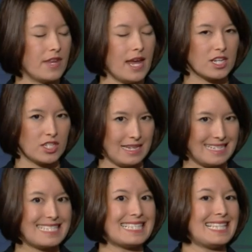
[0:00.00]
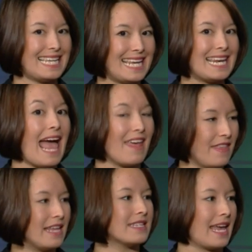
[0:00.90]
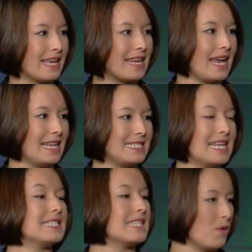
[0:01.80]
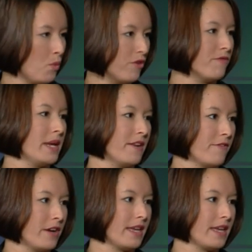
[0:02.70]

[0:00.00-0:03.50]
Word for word: if it actually slid in and then taken out his knees, then it would have been a free